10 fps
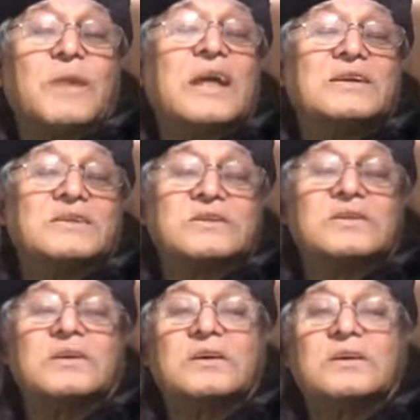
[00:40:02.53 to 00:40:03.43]
meant
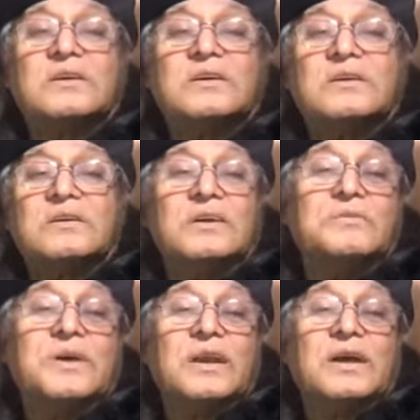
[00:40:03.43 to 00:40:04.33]

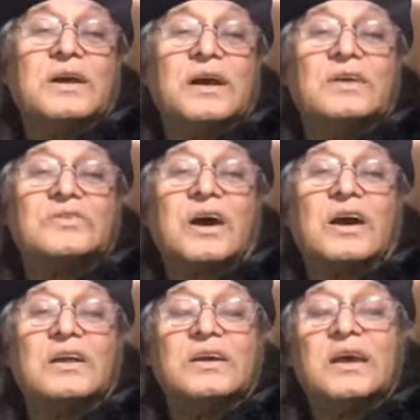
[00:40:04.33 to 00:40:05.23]
even as
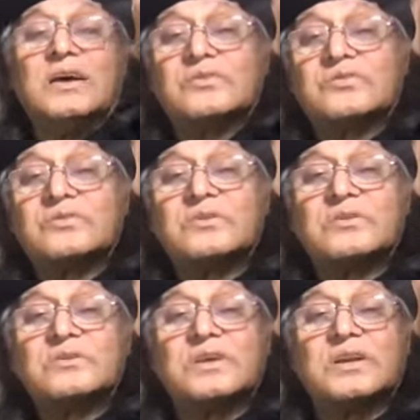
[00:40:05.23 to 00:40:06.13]
early as
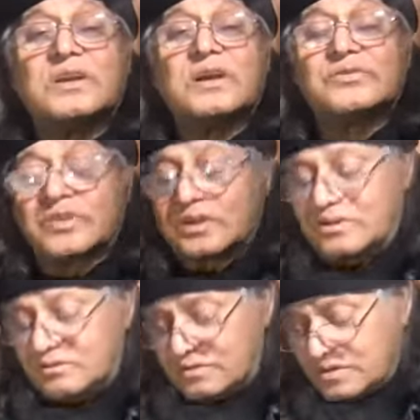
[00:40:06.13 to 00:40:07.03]
10 years
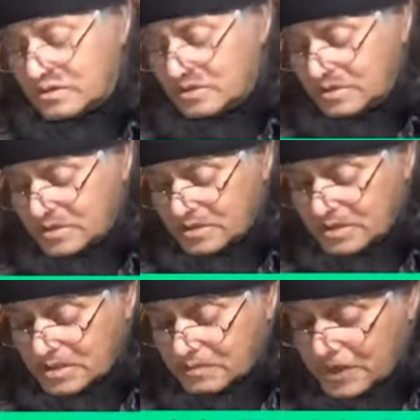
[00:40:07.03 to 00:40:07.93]
ago
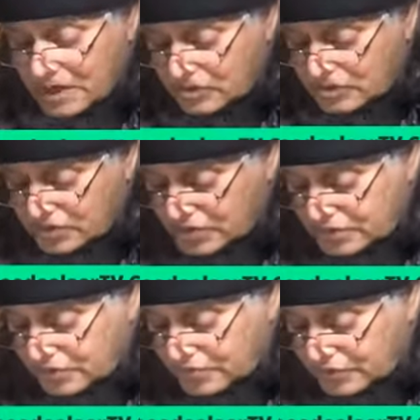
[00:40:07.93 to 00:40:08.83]
about
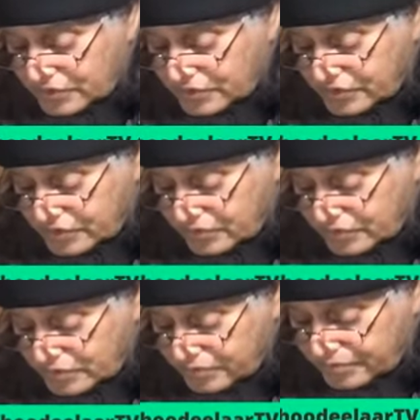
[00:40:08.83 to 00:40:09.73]
divorce
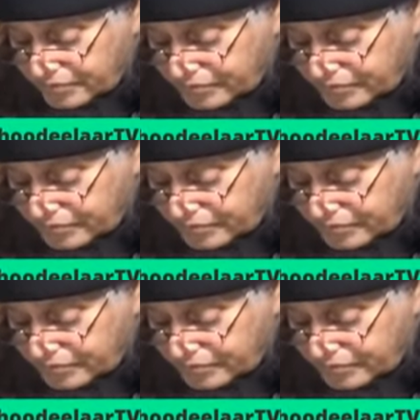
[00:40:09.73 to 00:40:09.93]
tourism.